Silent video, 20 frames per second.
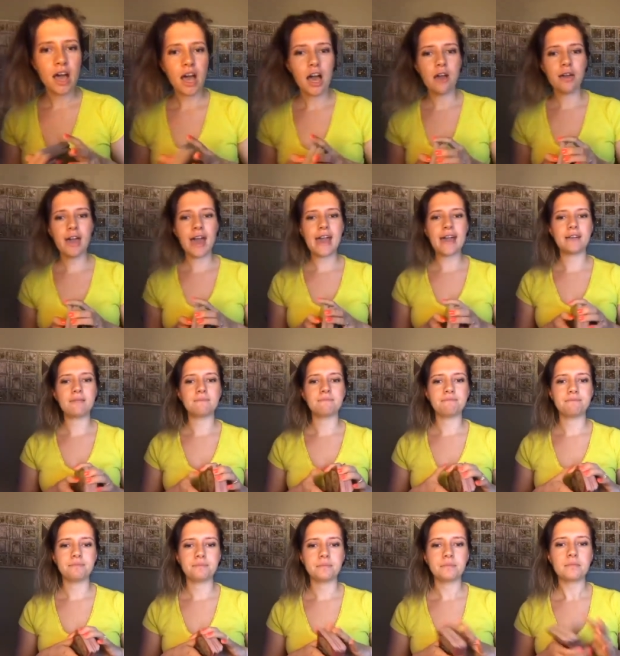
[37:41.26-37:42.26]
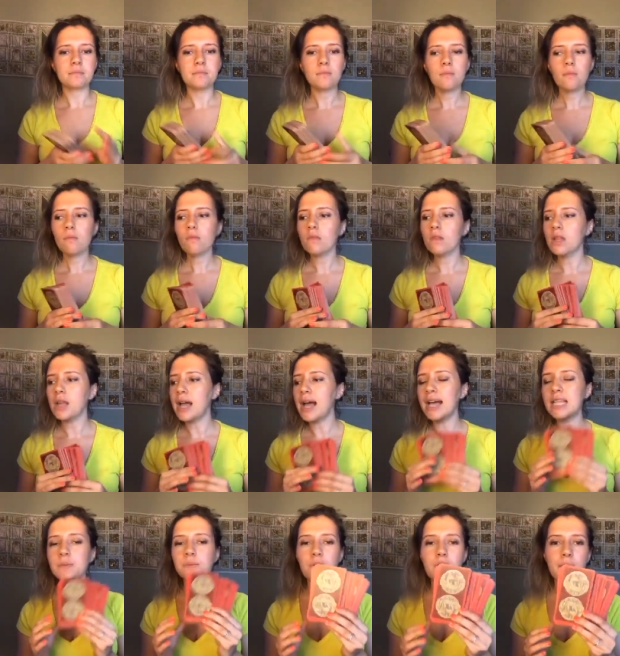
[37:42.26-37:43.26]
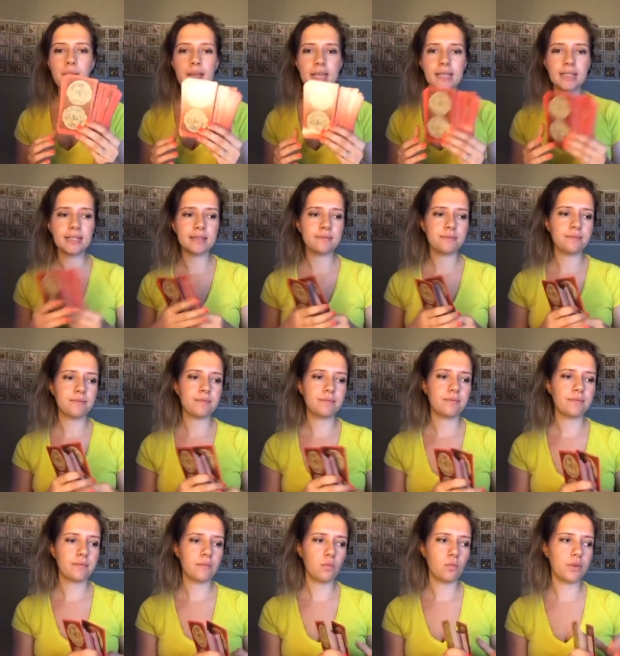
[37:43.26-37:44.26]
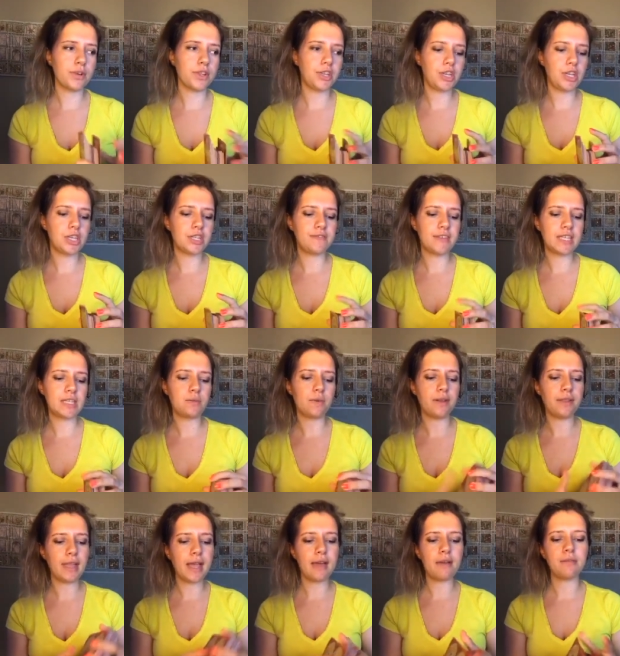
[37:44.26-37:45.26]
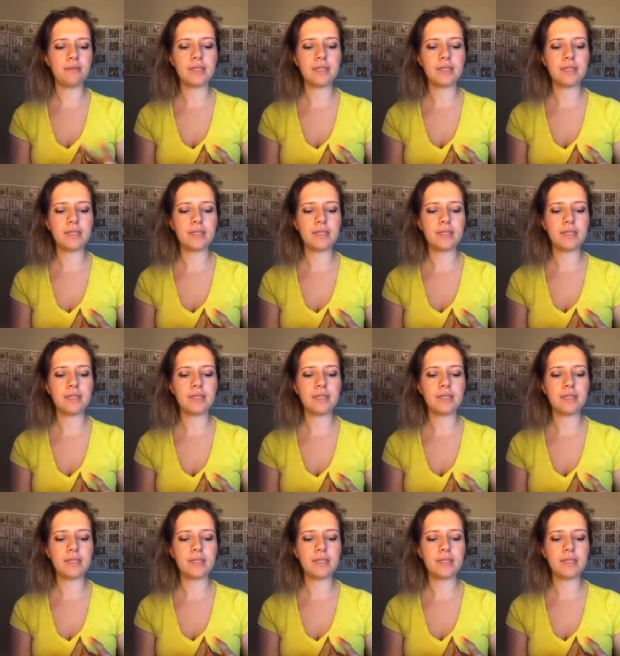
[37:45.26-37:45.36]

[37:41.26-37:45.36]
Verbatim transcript: Okay, as promised, we're going to use this one now.